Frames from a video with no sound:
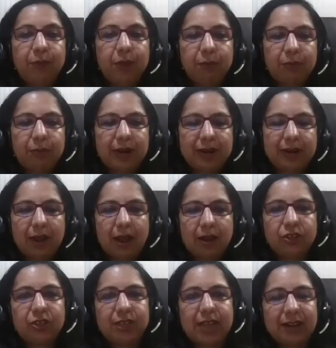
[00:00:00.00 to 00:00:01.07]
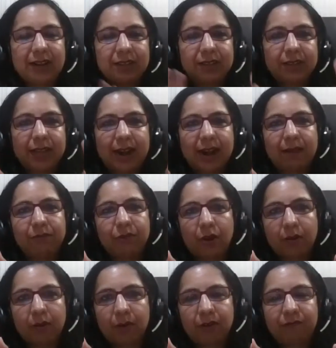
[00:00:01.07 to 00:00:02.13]
people at large. So that I'm
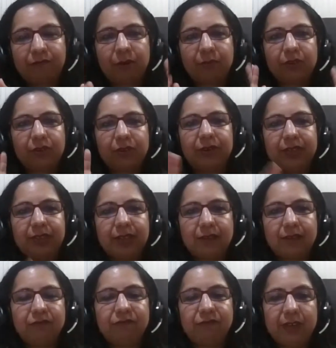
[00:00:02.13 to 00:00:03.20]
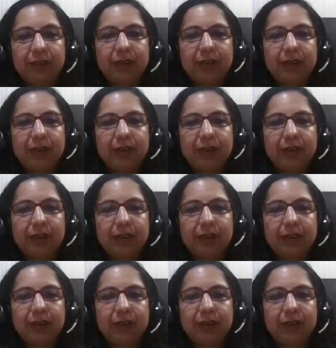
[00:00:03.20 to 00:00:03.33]
talking about from a 30,000 feet